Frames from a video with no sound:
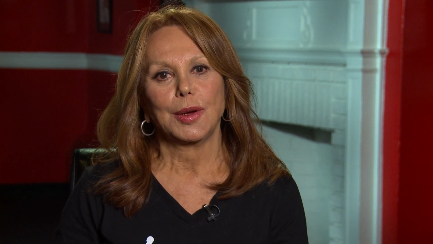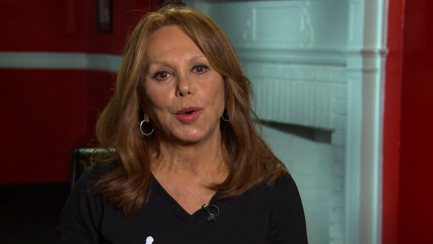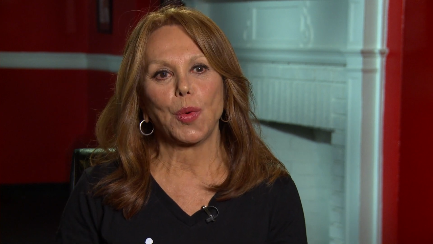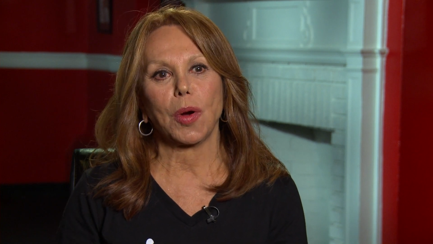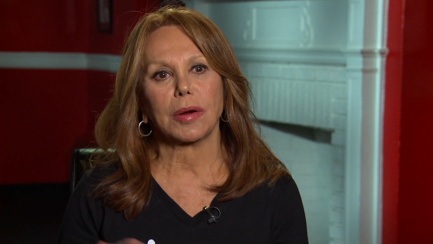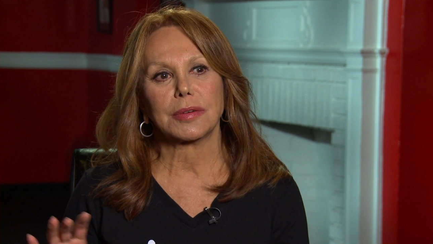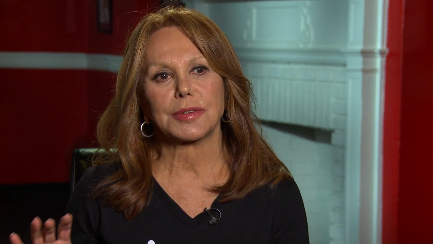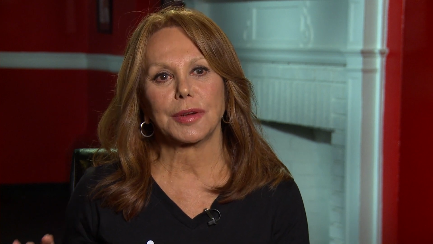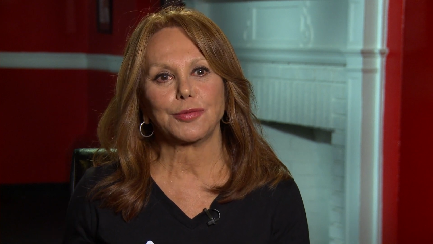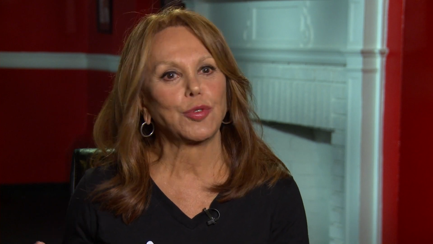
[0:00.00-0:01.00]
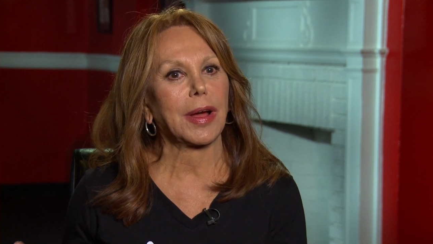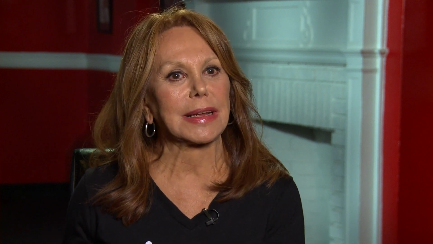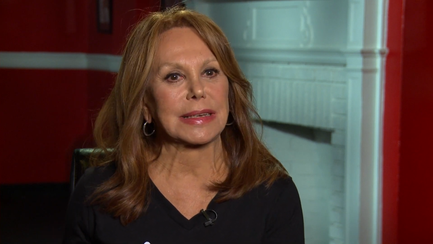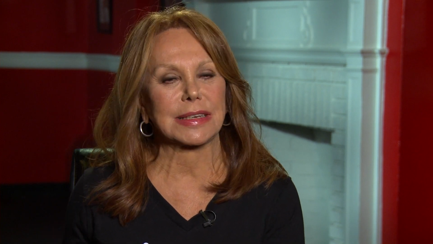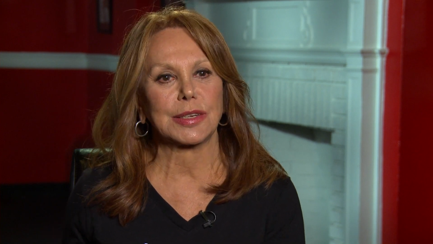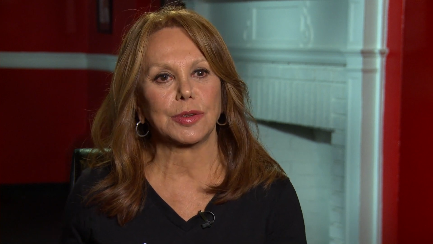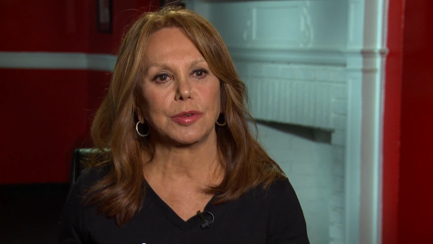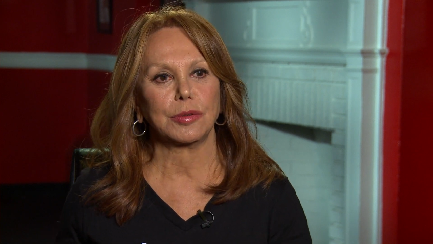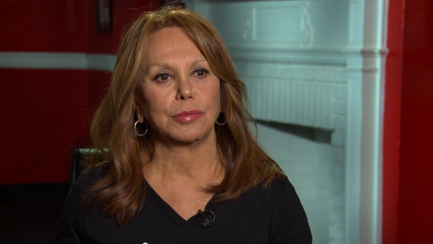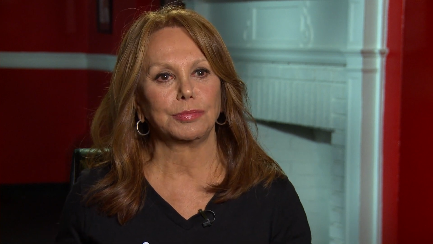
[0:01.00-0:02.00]
who aren't frightened
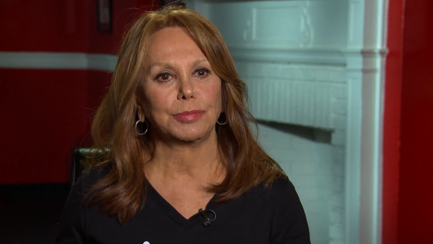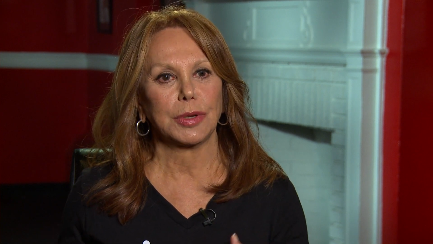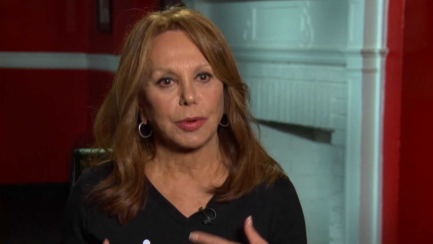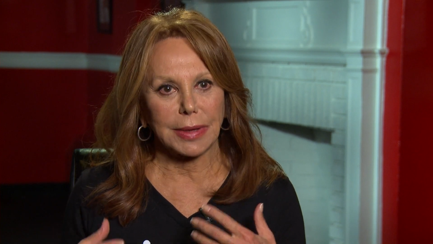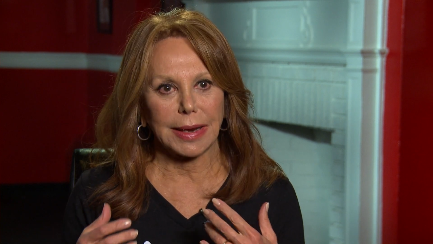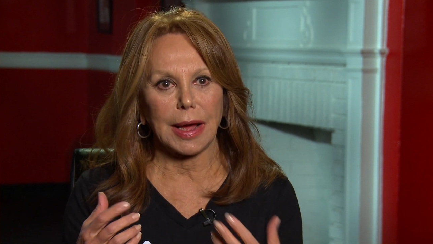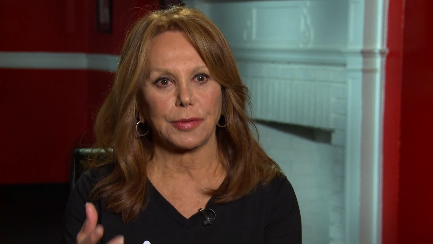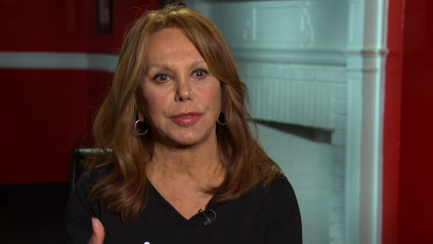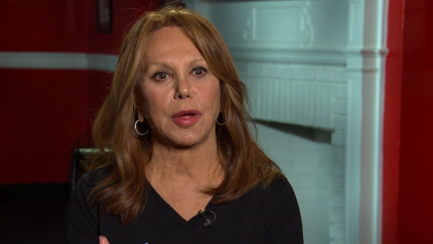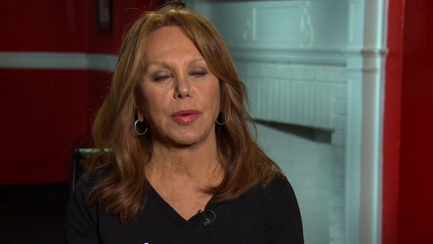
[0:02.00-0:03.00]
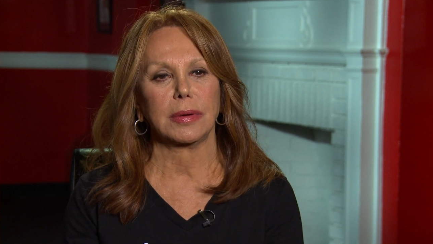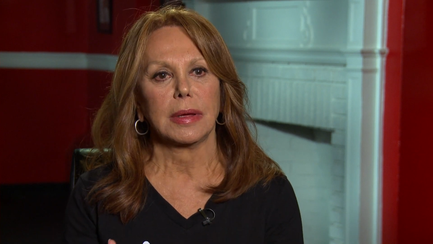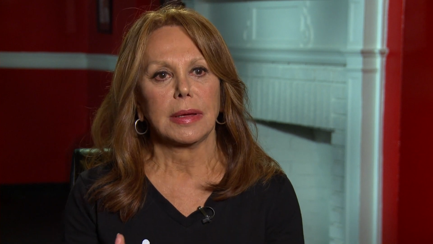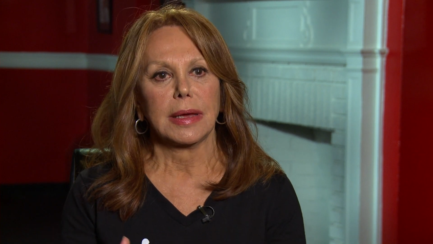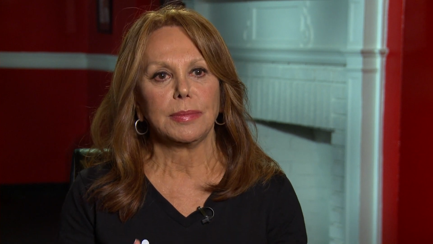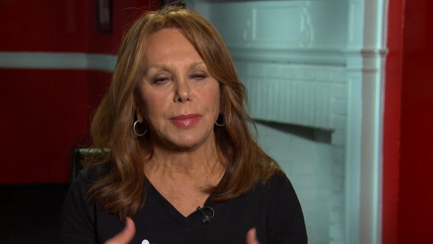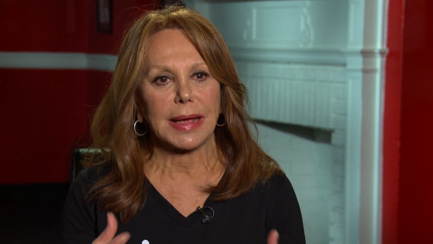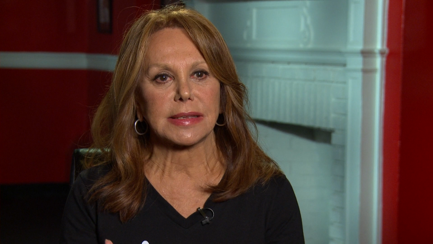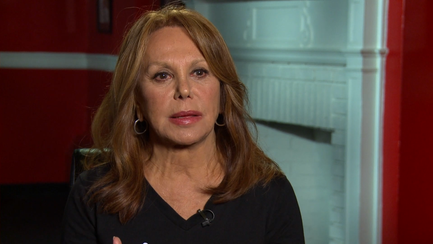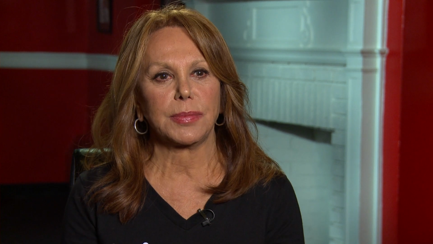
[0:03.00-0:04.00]
to, you know, get out there and, and
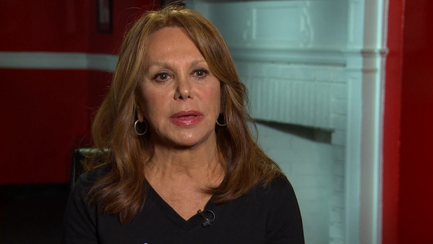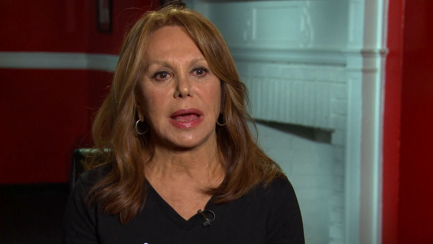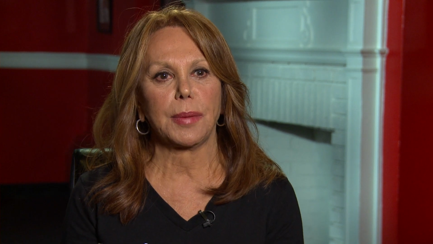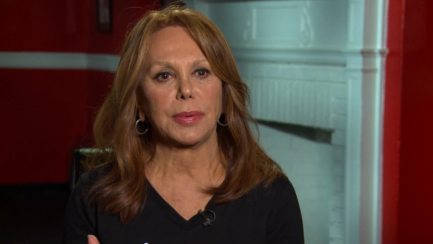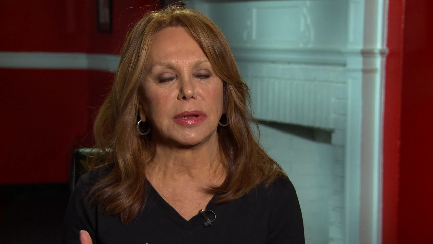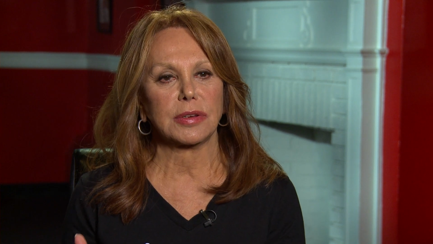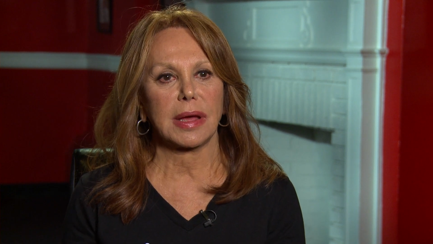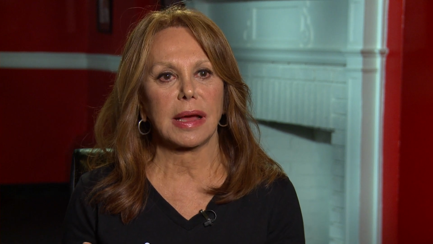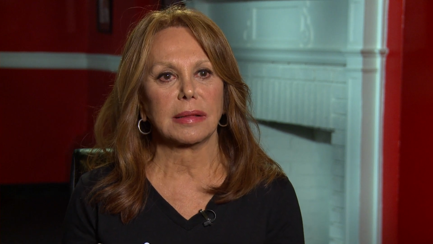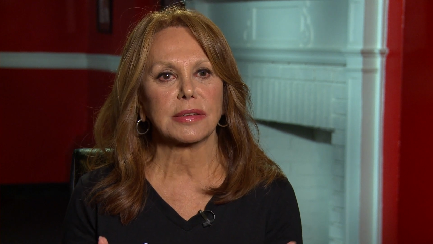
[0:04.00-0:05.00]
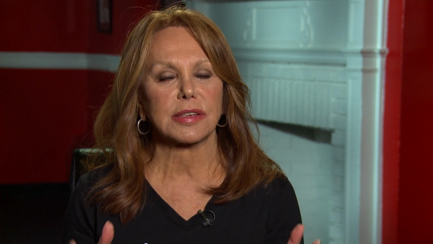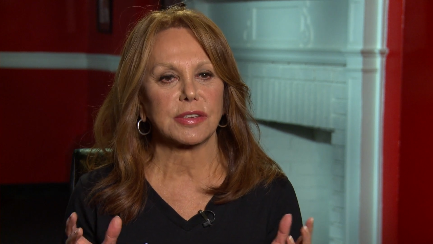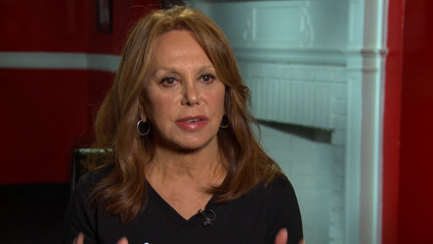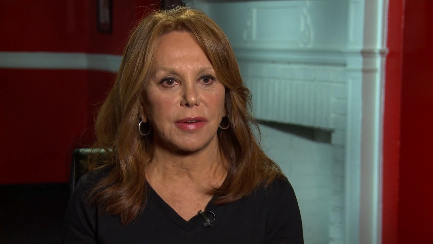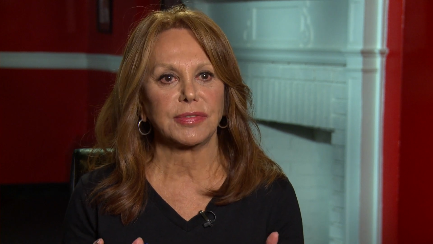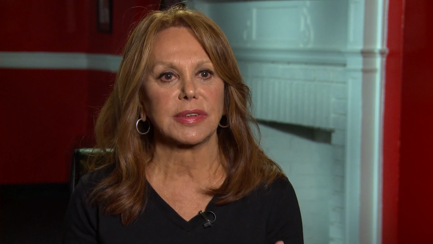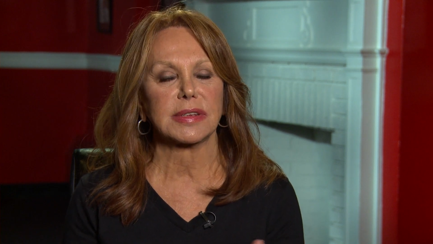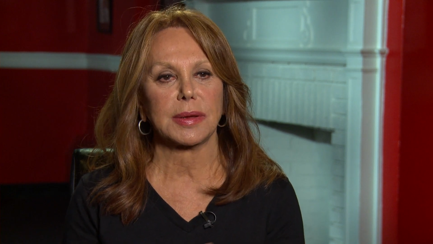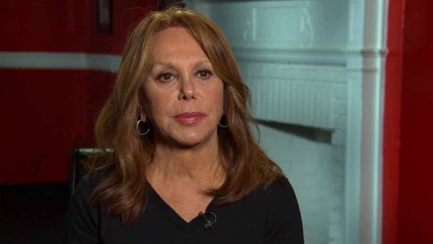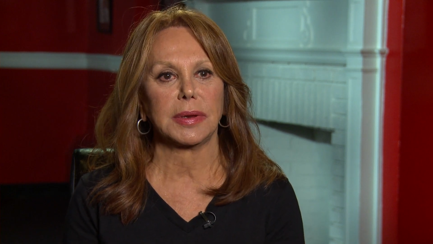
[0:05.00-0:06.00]
make something happen. And Alice is definitely
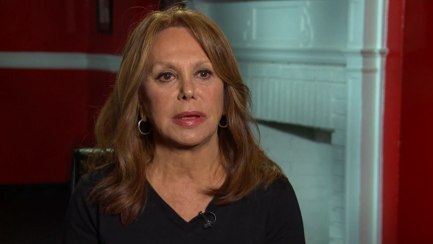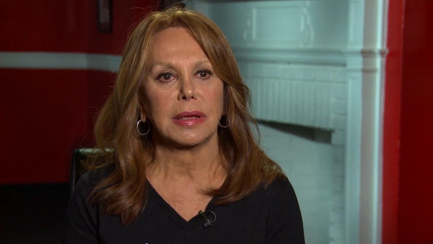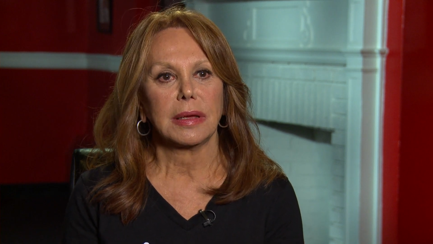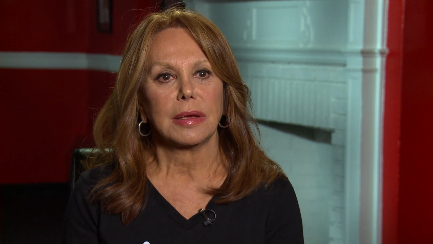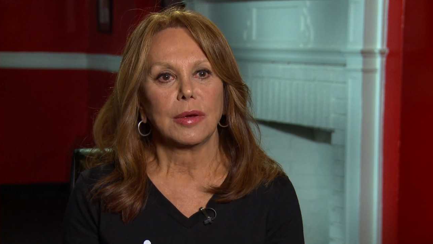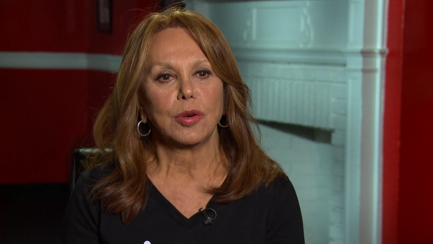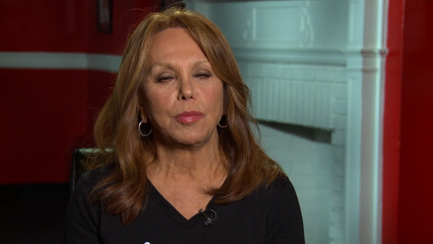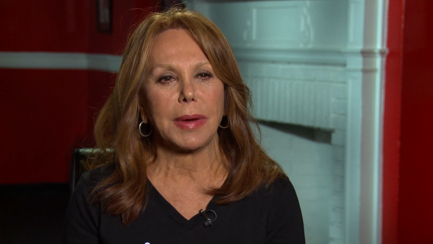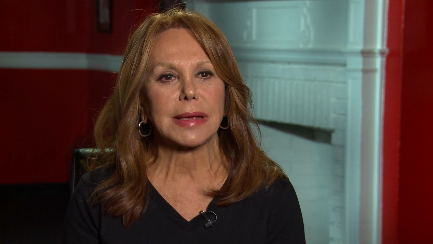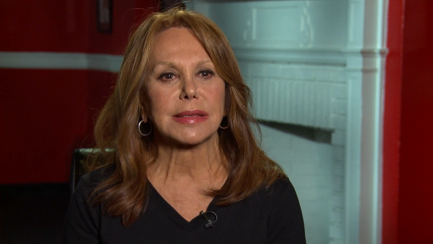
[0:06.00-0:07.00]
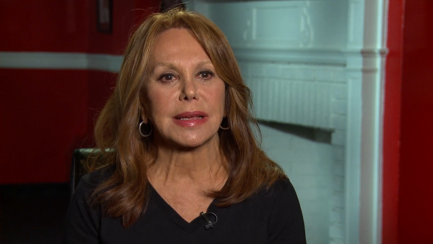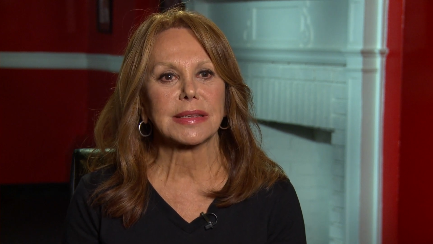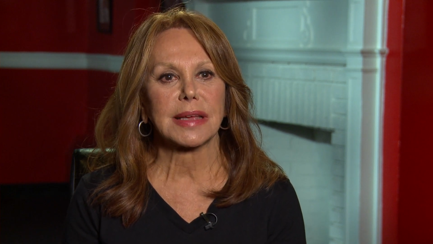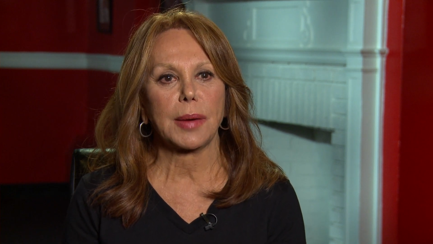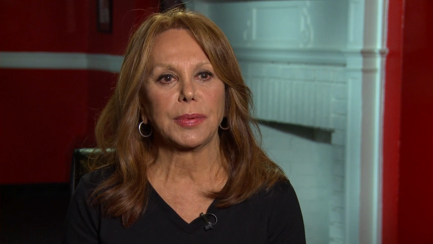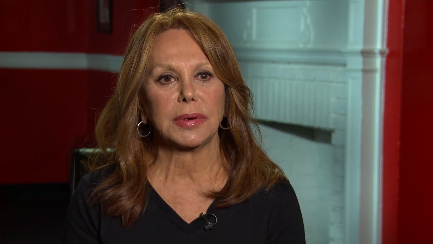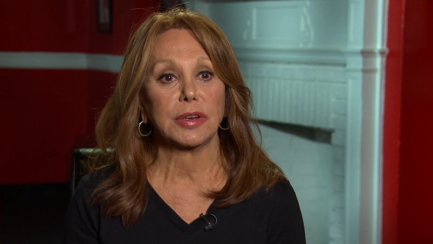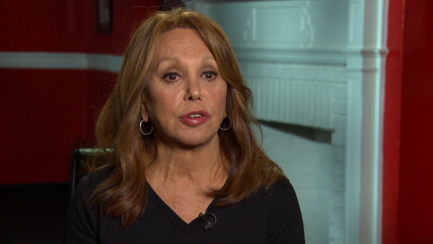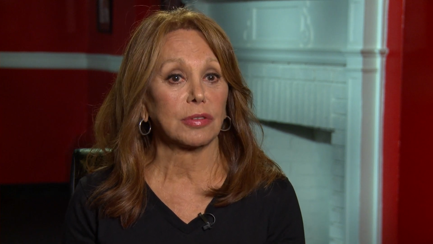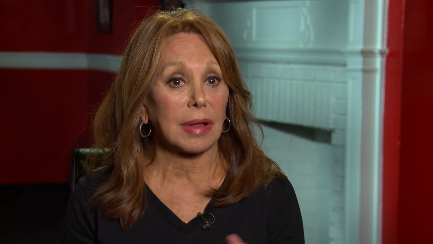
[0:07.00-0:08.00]
somebody who makes things happen in
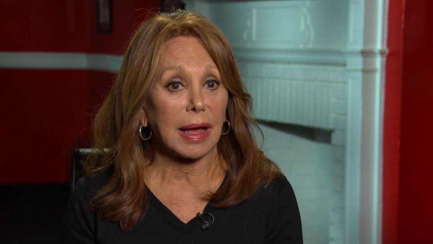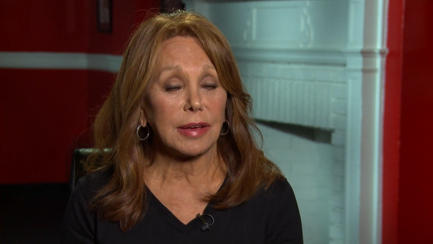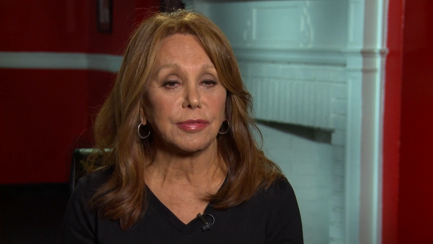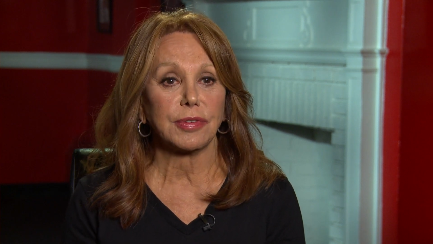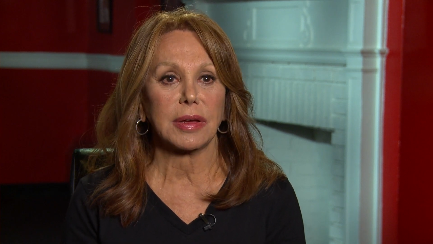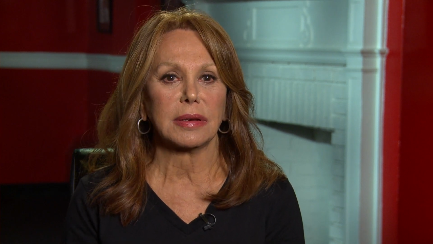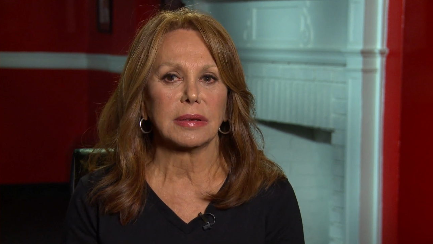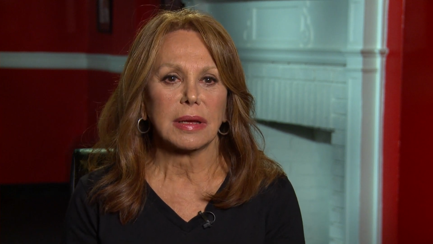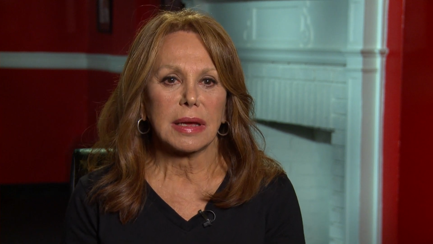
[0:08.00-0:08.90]
her life and